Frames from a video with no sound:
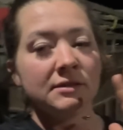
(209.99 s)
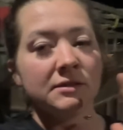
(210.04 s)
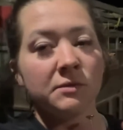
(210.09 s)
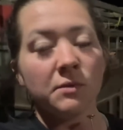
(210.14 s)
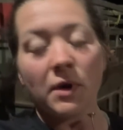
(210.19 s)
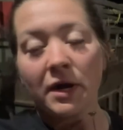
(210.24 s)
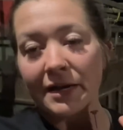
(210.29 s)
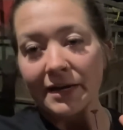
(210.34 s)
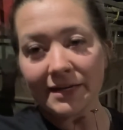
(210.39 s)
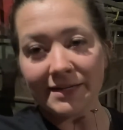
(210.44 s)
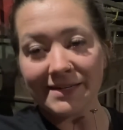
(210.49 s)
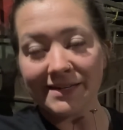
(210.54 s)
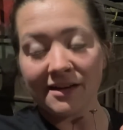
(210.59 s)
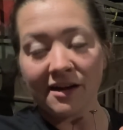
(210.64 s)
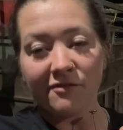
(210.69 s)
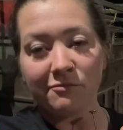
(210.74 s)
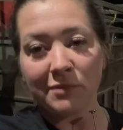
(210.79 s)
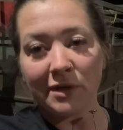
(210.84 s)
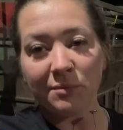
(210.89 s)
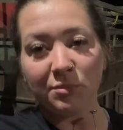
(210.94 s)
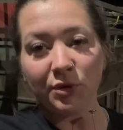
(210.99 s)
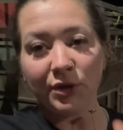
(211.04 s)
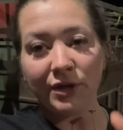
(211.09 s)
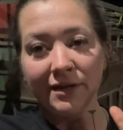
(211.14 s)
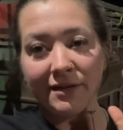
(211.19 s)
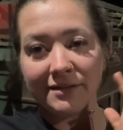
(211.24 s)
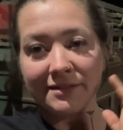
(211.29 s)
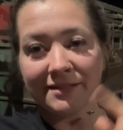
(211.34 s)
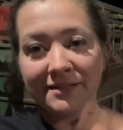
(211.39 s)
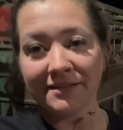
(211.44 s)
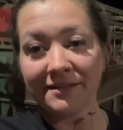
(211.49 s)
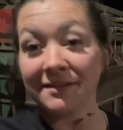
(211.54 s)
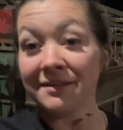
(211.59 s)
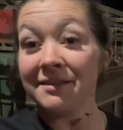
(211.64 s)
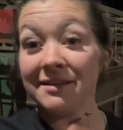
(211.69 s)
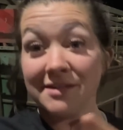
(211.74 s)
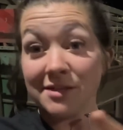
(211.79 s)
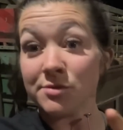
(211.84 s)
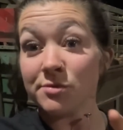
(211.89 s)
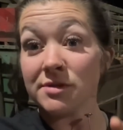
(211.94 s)
what can I take off my plate?
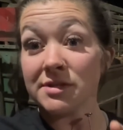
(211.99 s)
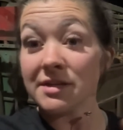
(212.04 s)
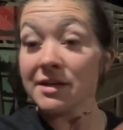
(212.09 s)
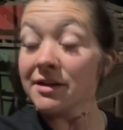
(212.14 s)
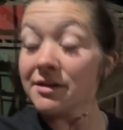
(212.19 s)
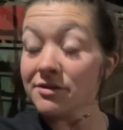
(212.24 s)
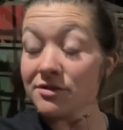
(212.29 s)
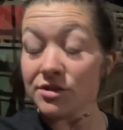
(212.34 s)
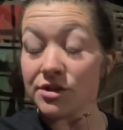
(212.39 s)
This was it.